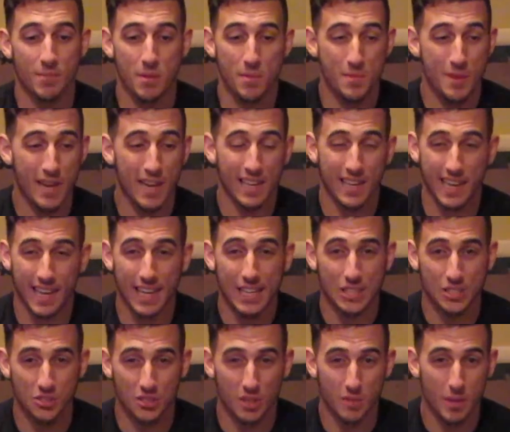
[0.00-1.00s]
me back
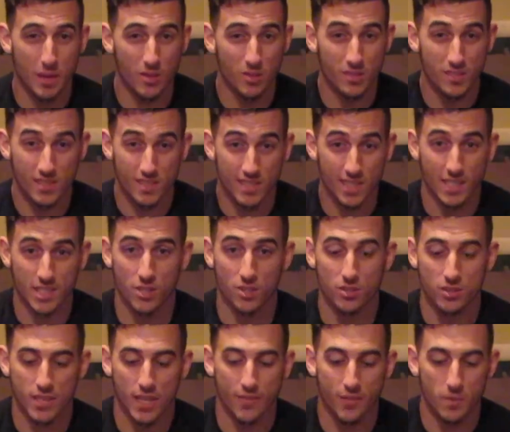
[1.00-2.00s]
actually about 6 or
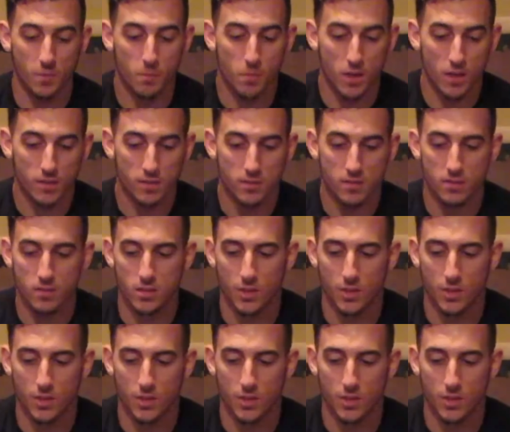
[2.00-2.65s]
7 months,